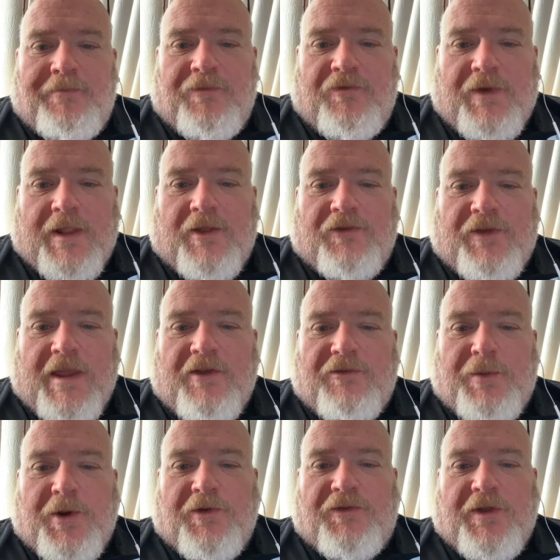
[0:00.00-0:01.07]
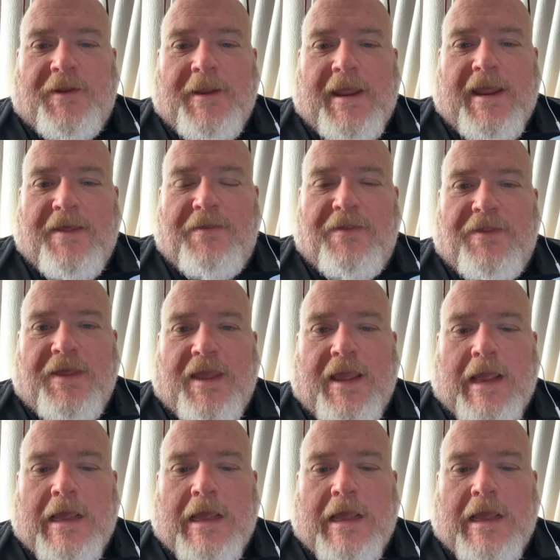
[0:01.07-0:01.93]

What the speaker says: fellow salesperson in the